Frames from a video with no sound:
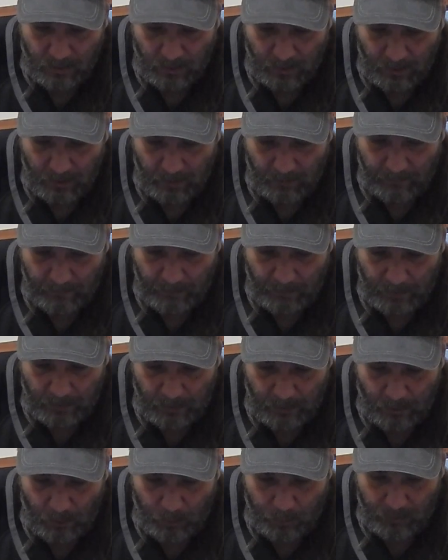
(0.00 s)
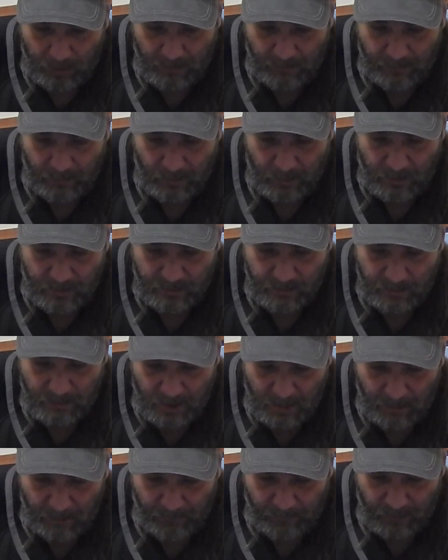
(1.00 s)
Hope you're having an awesome day,
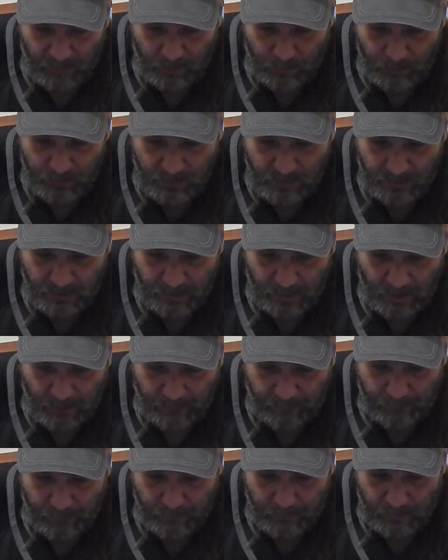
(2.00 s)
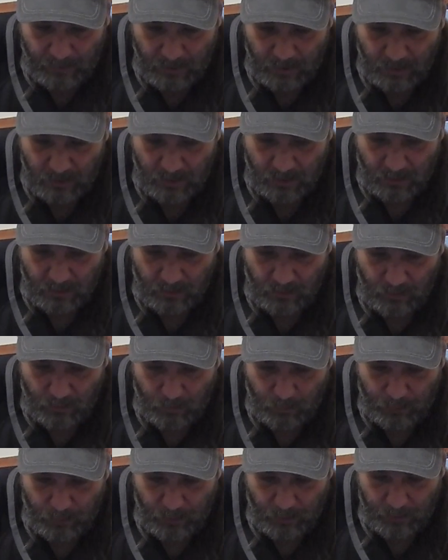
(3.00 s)
my friend. I appreciate the effort you
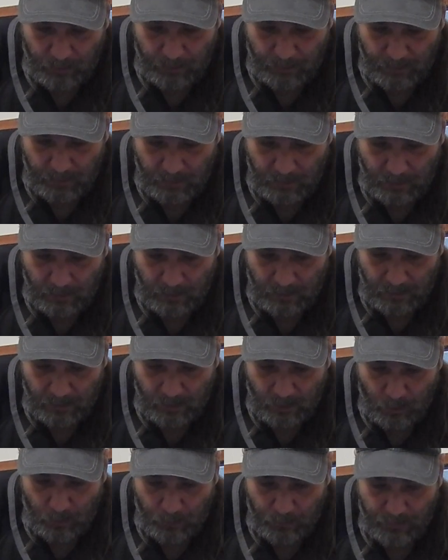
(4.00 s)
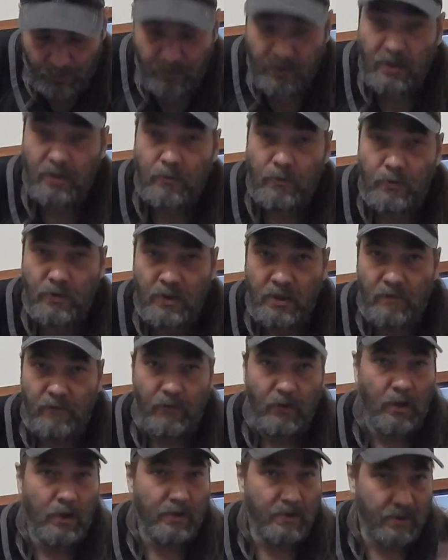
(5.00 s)
put up, cope with your daily routine and
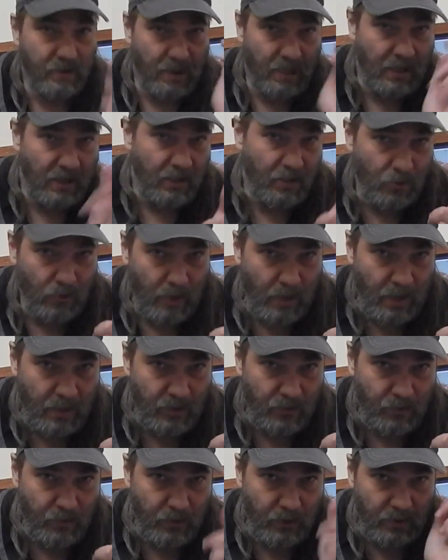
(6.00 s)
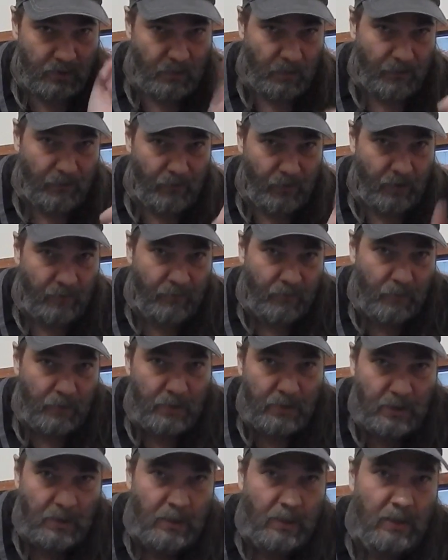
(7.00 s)
vlogs. Thank you, Ashwin. That's my friend from
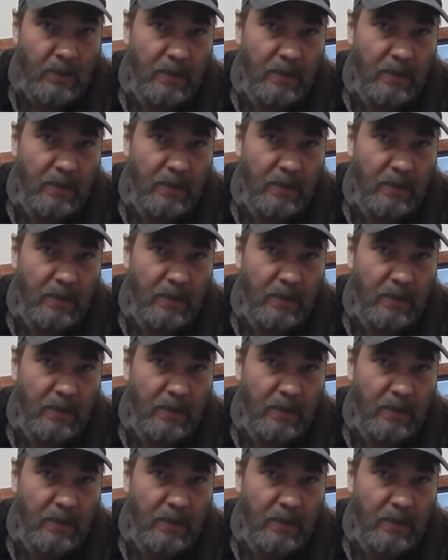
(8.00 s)
India.